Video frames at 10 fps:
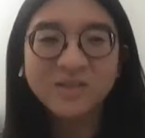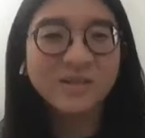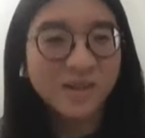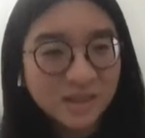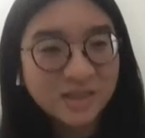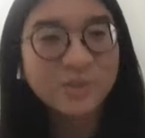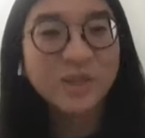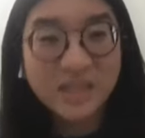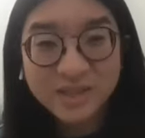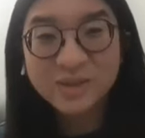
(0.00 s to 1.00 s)

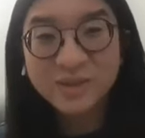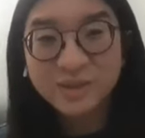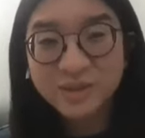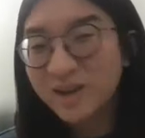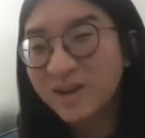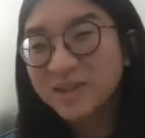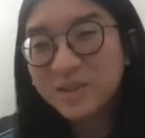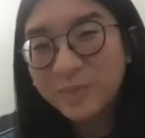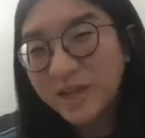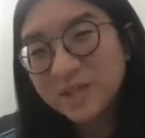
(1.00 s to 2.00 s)
orthodontists, we need to
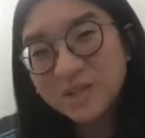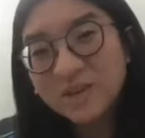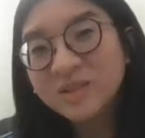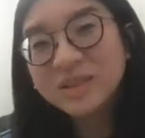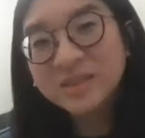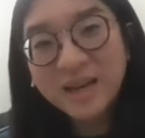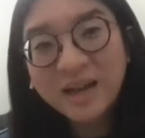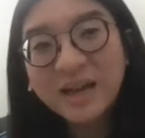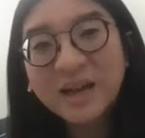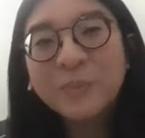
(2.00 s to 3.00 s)
talk to patient all the
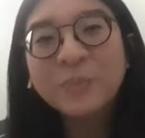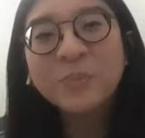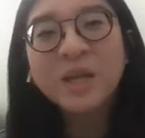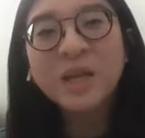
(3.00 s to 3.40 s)
time.